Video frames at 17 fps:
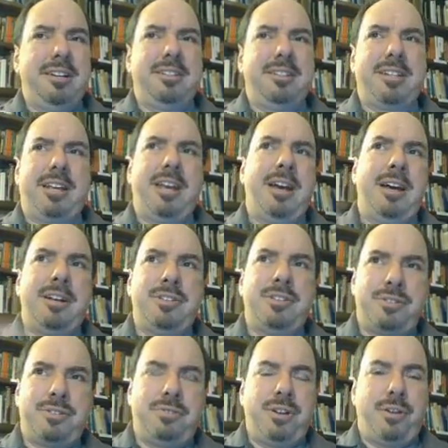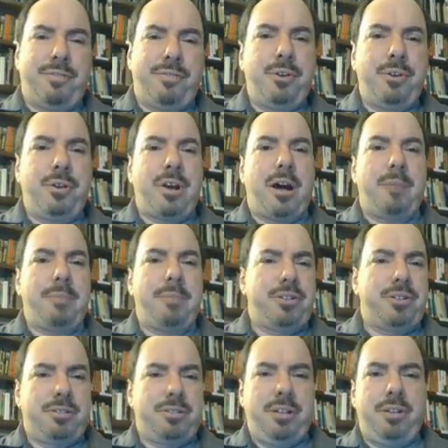Like, yeah, just, photocopy and
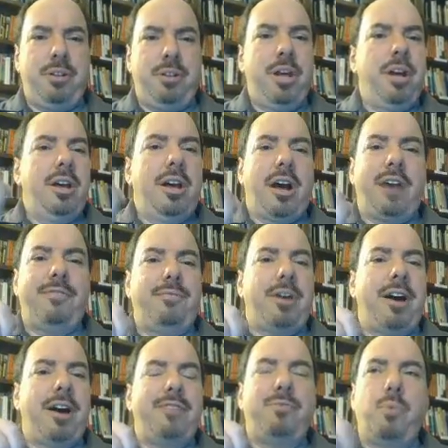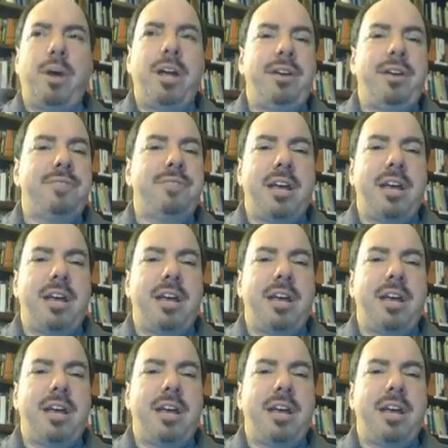just, I've waved